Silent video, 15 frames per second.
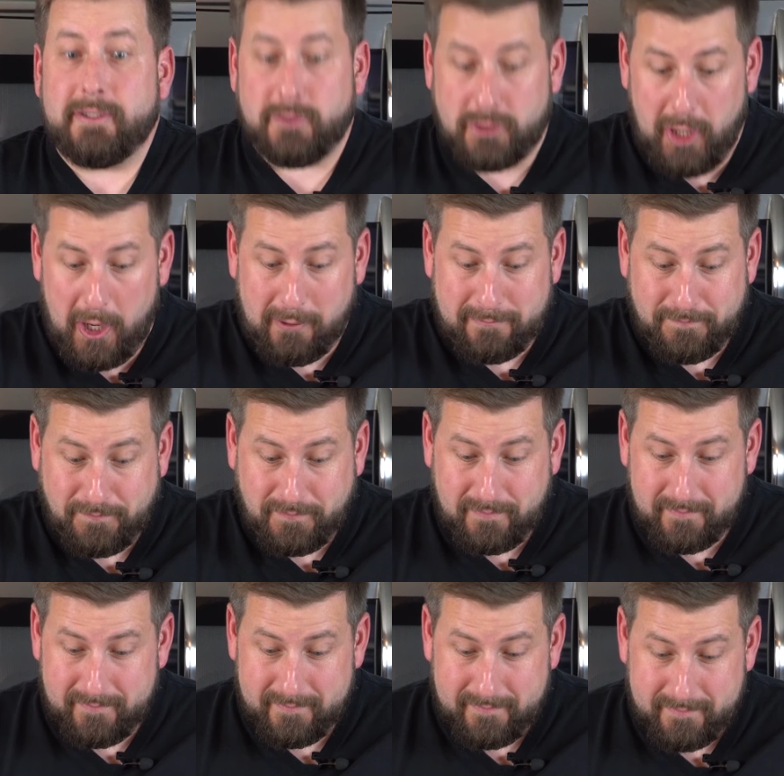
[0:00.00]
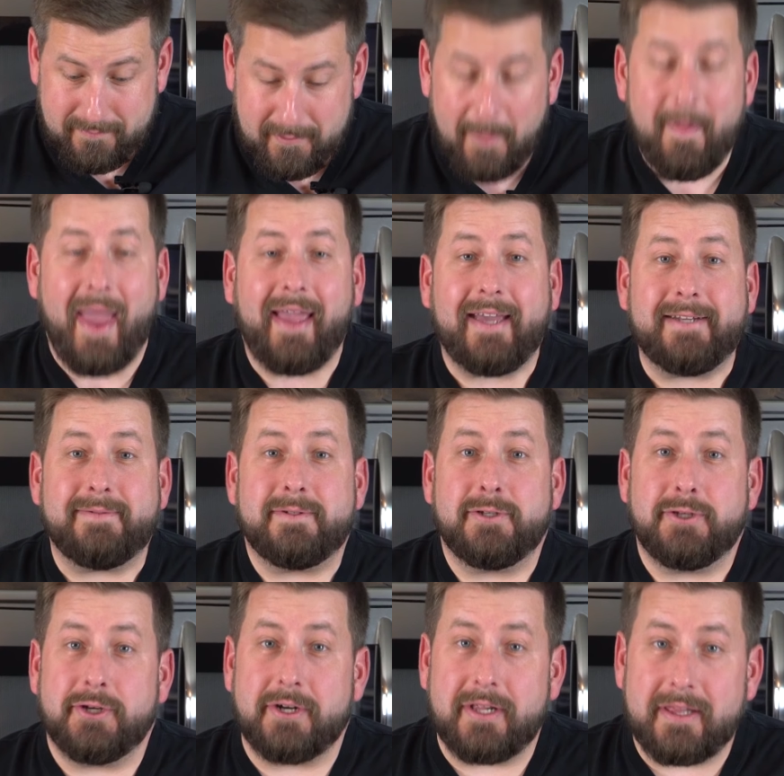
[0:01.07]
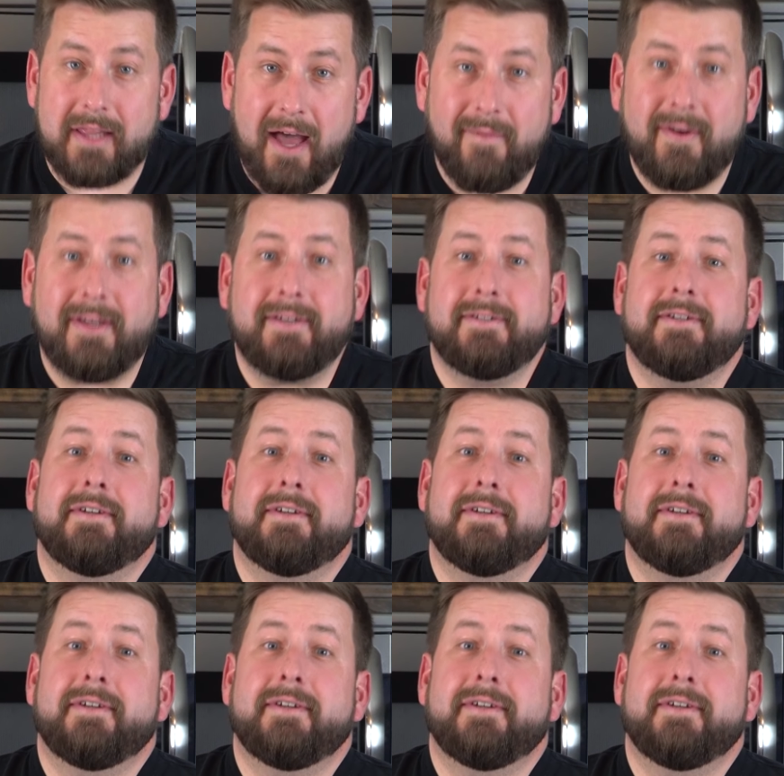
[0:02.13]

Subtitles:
So make it. You're going to love it.